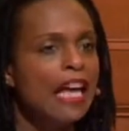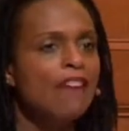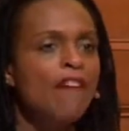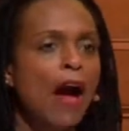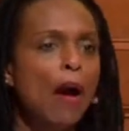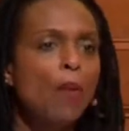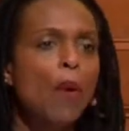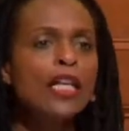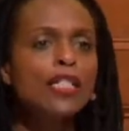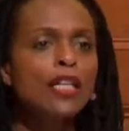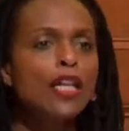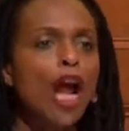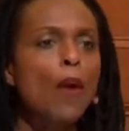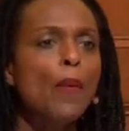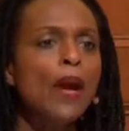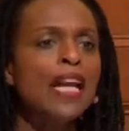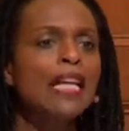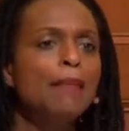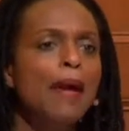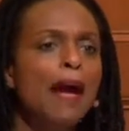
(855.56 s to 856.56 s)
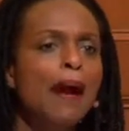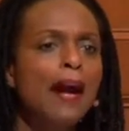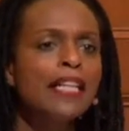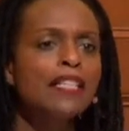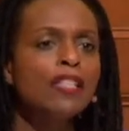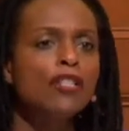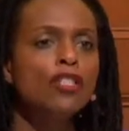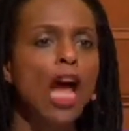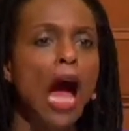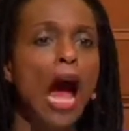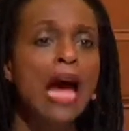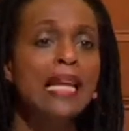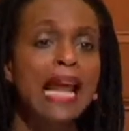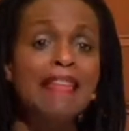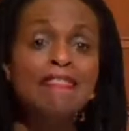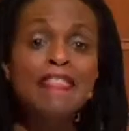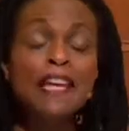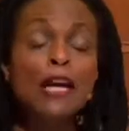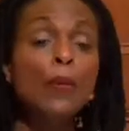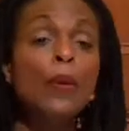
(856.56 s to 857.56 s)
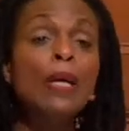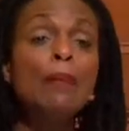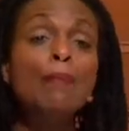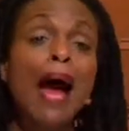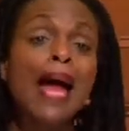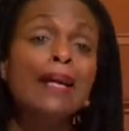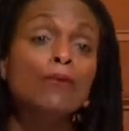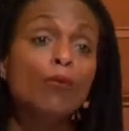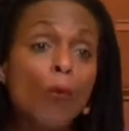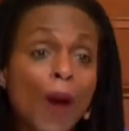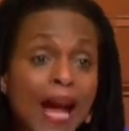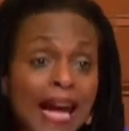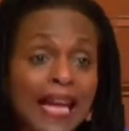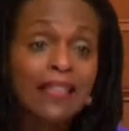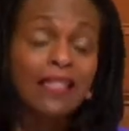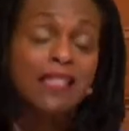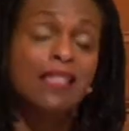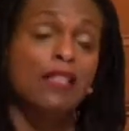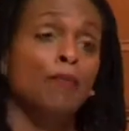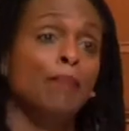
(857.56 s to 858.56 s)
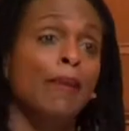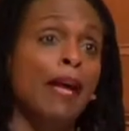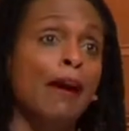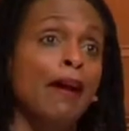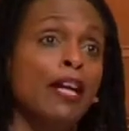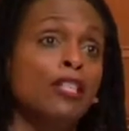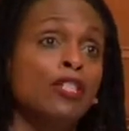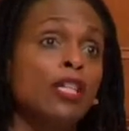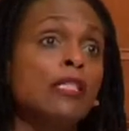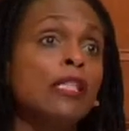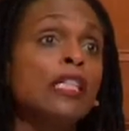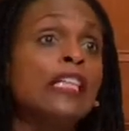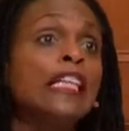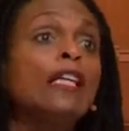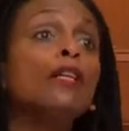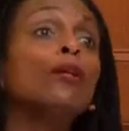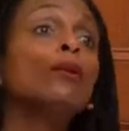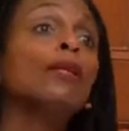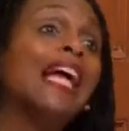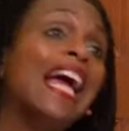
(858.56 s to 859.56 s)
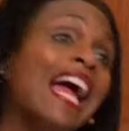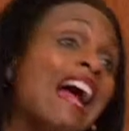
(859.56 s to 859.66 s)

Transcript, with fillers: If I wasn't already married to John, I think we might wait till marriage is legal